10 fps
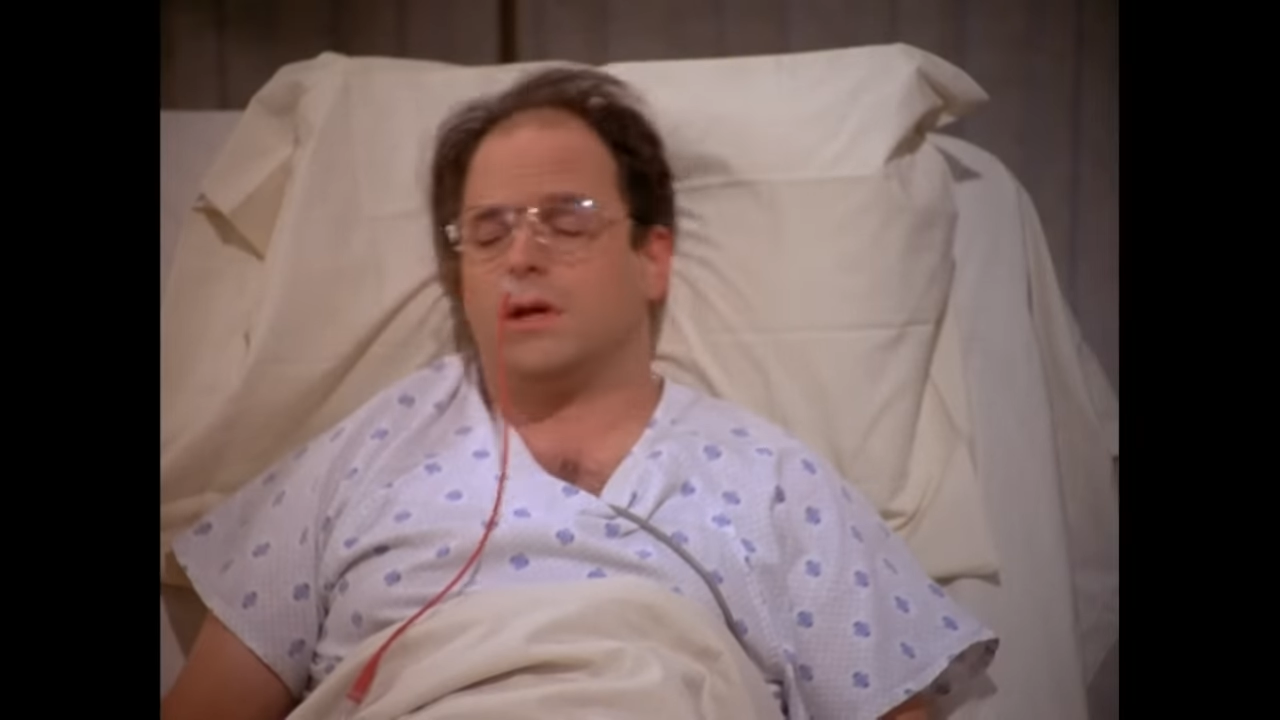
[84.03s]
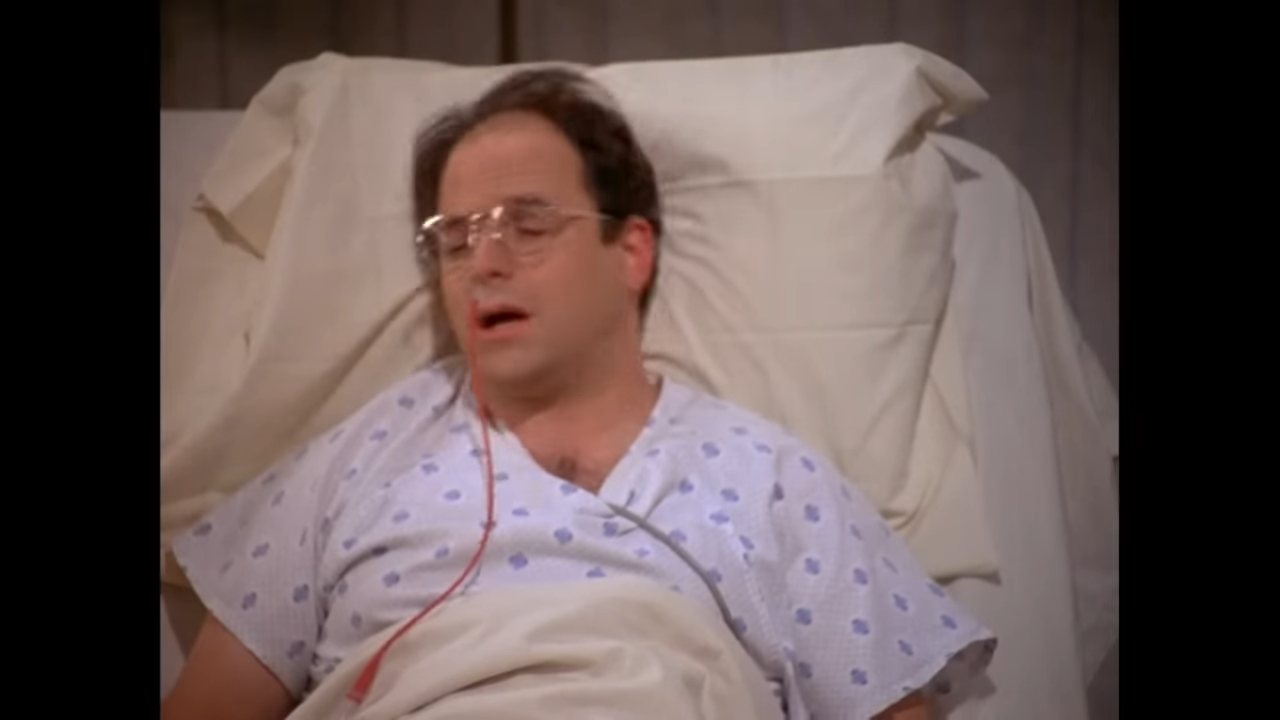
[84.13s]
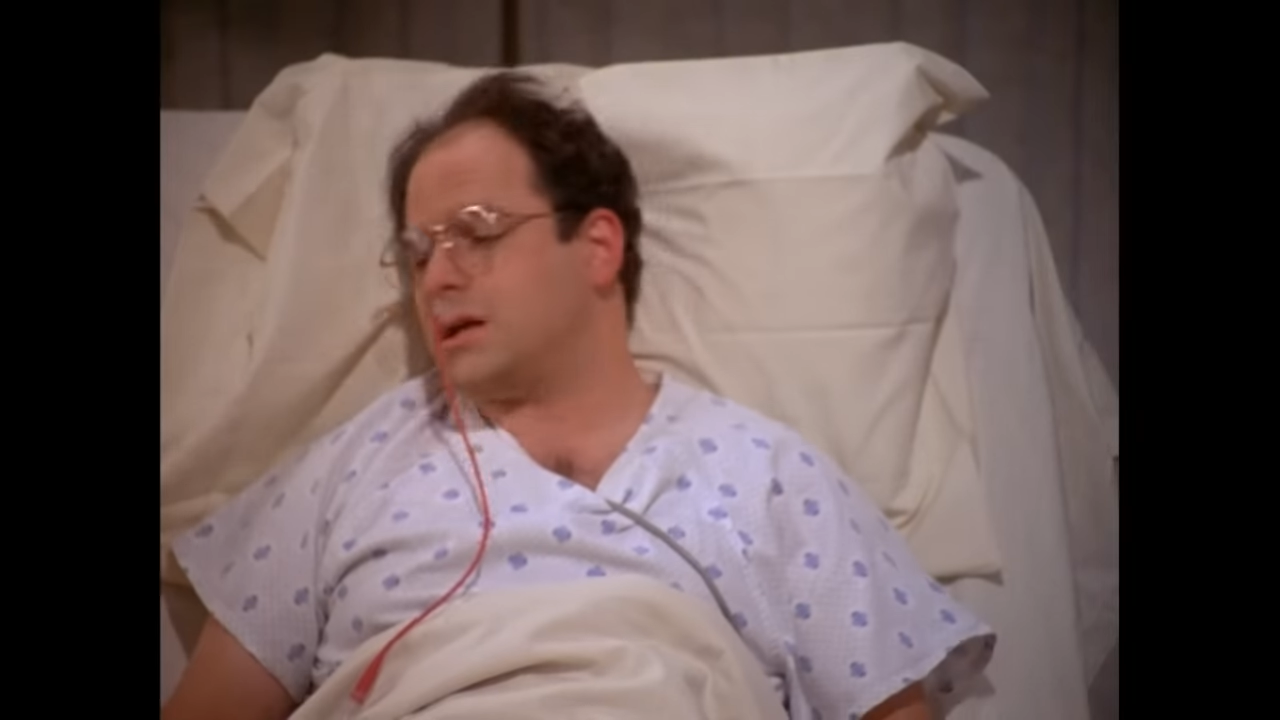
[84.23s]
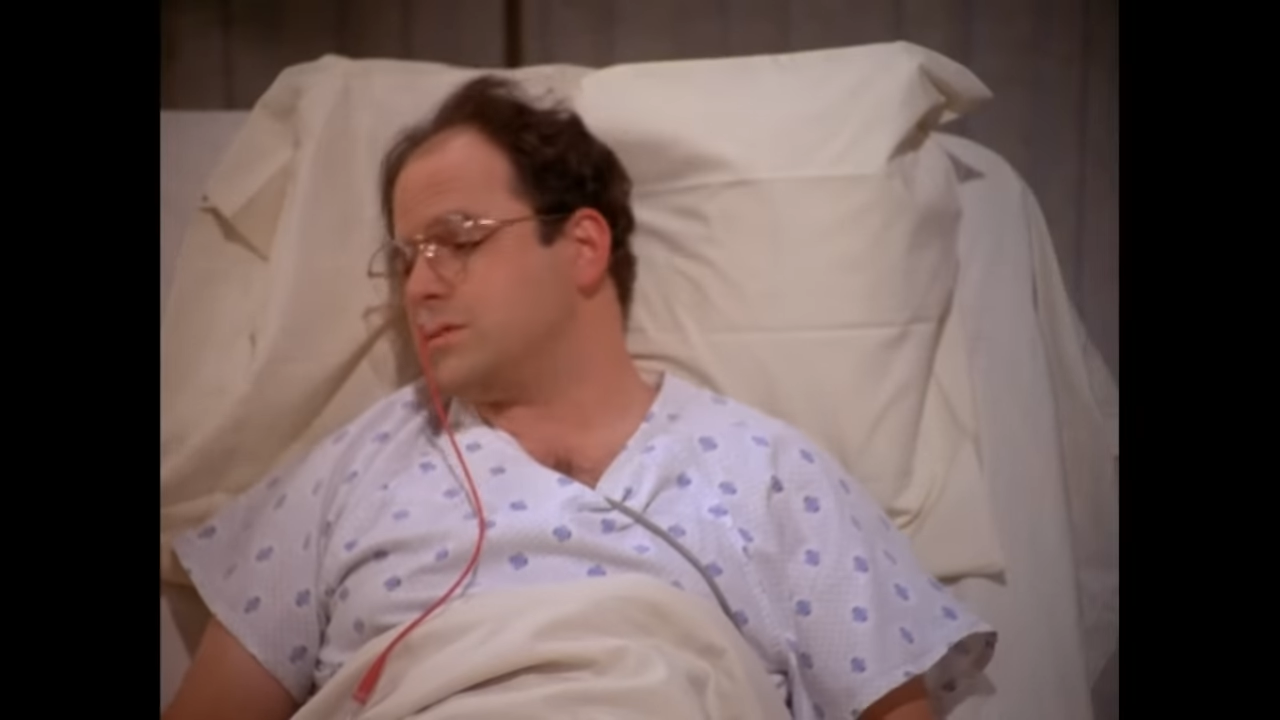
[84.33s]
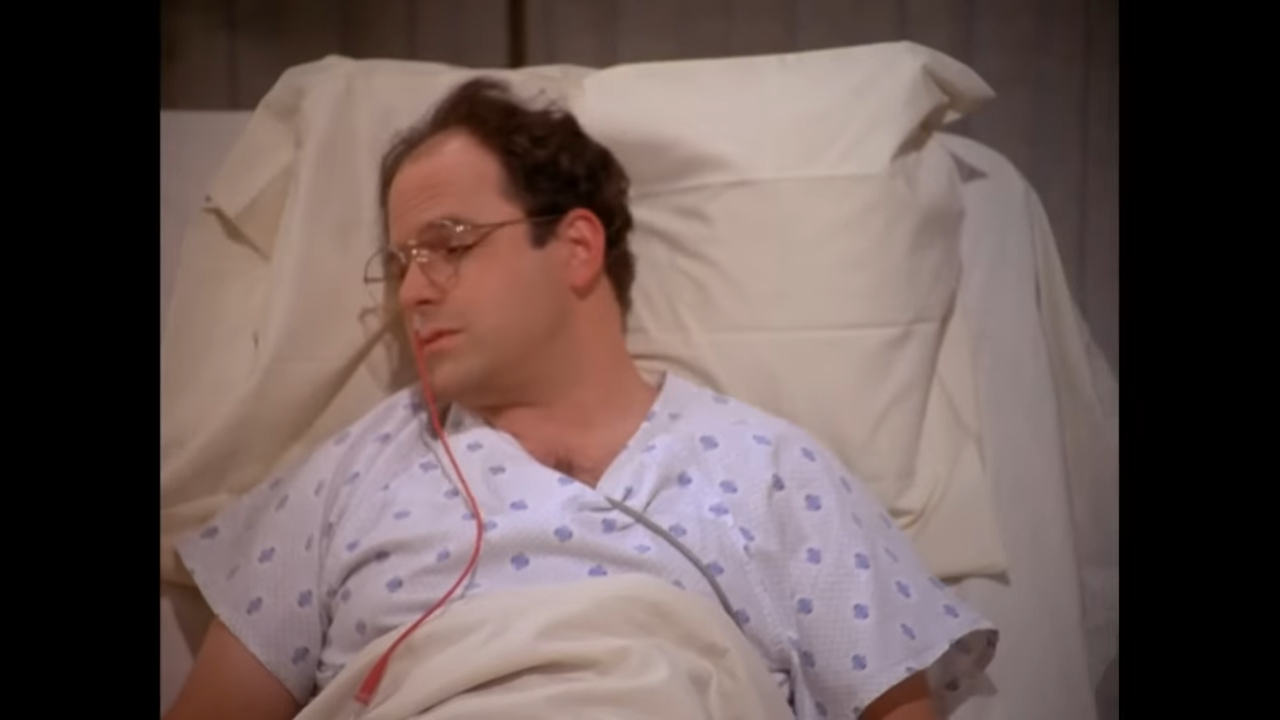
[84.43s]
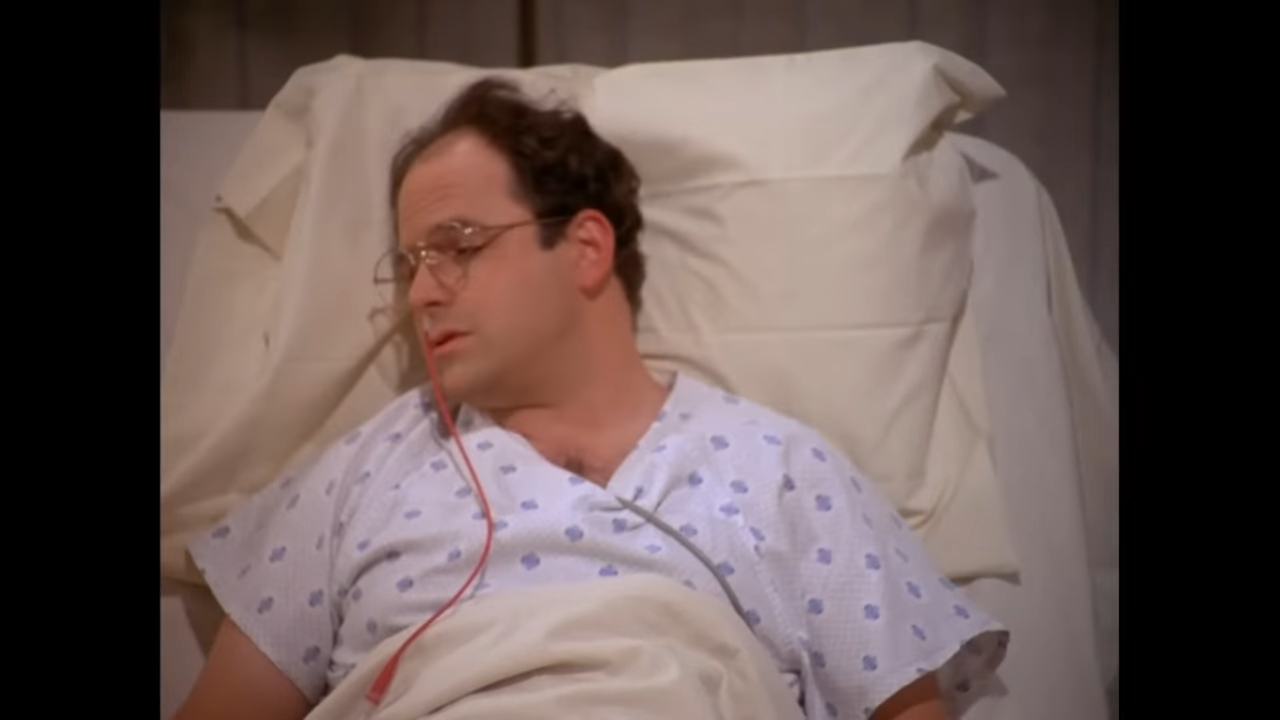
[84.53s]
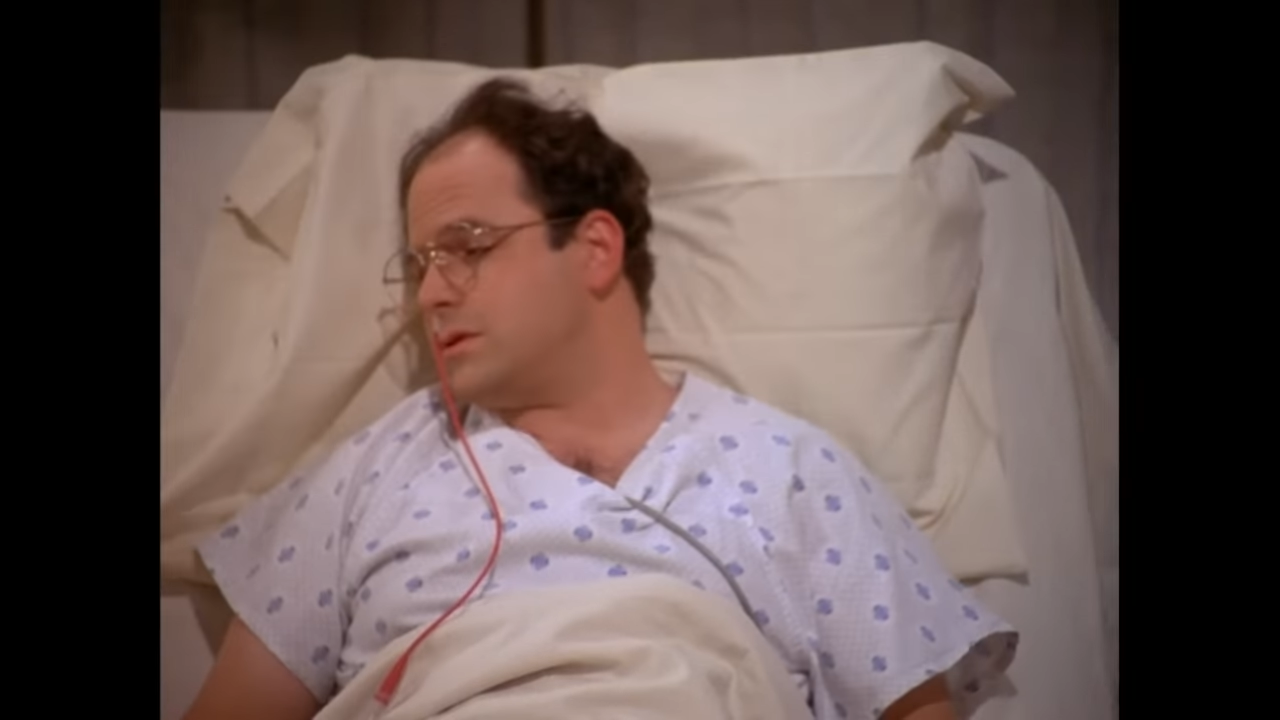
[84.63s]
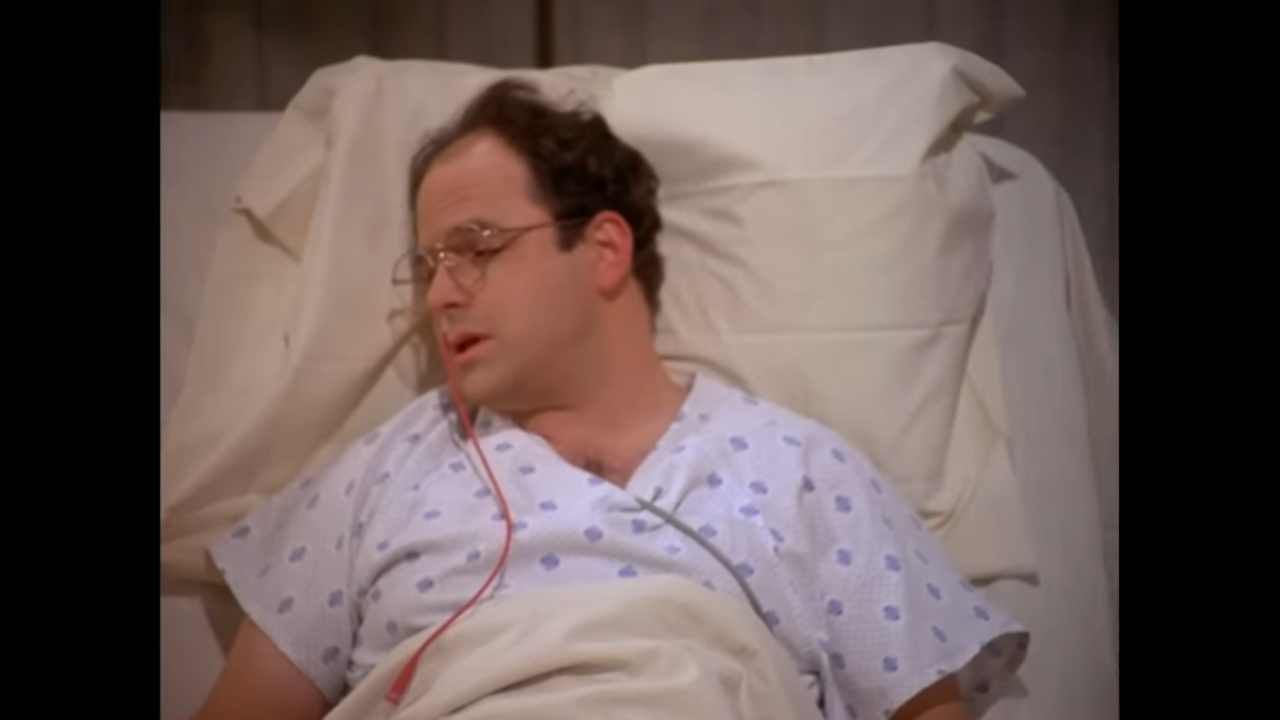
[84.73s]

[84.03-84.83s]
the hospital